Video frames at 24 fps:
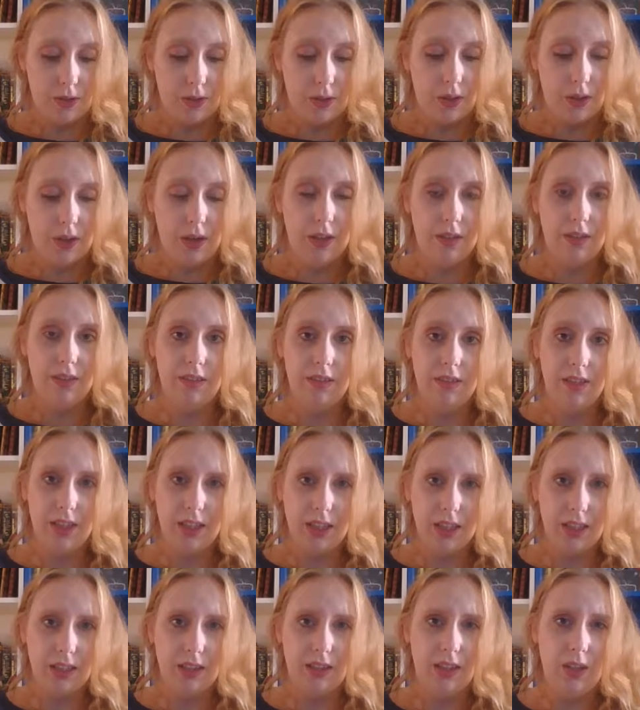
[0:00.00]
so I
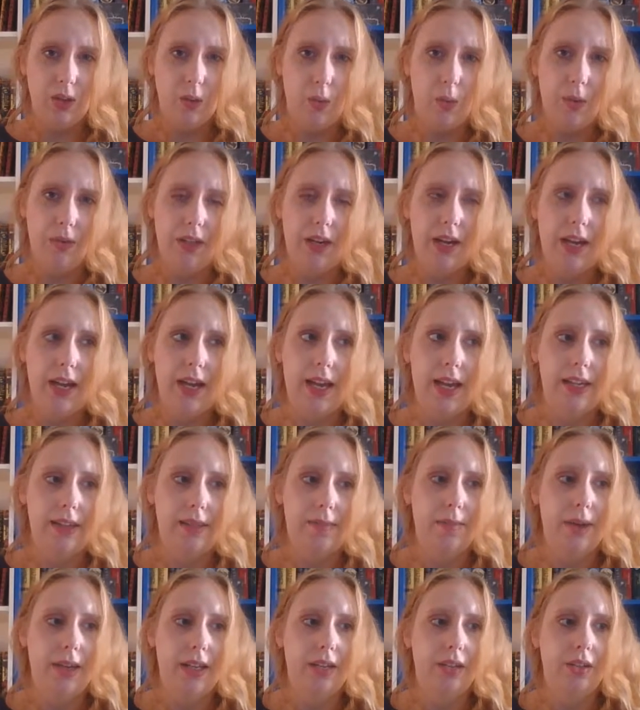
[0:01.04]
think the author has
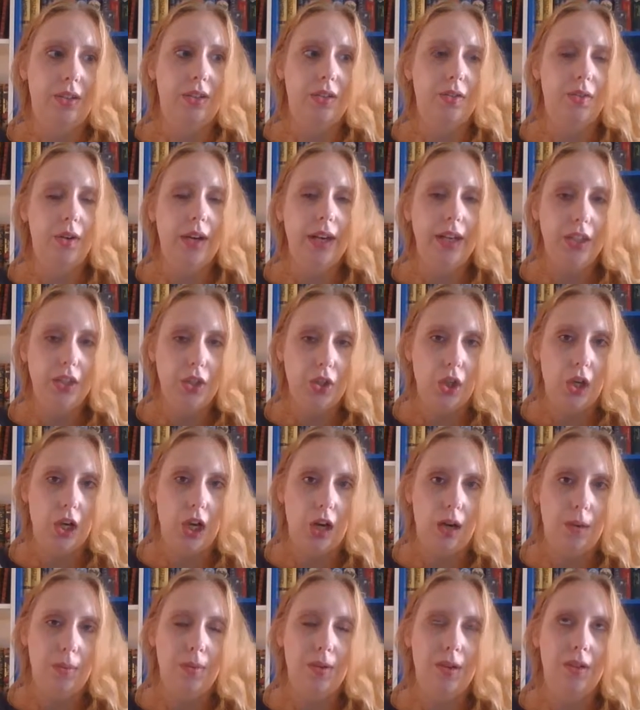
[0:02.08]
made a great
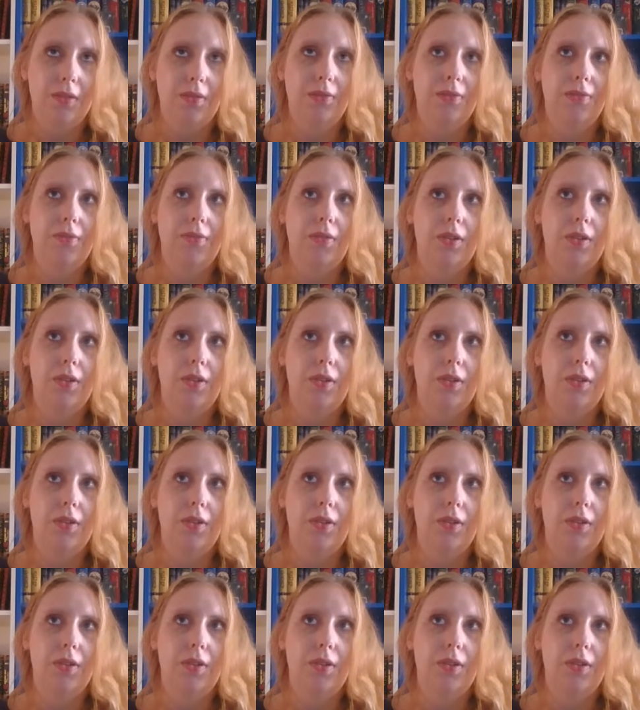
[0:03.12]
job of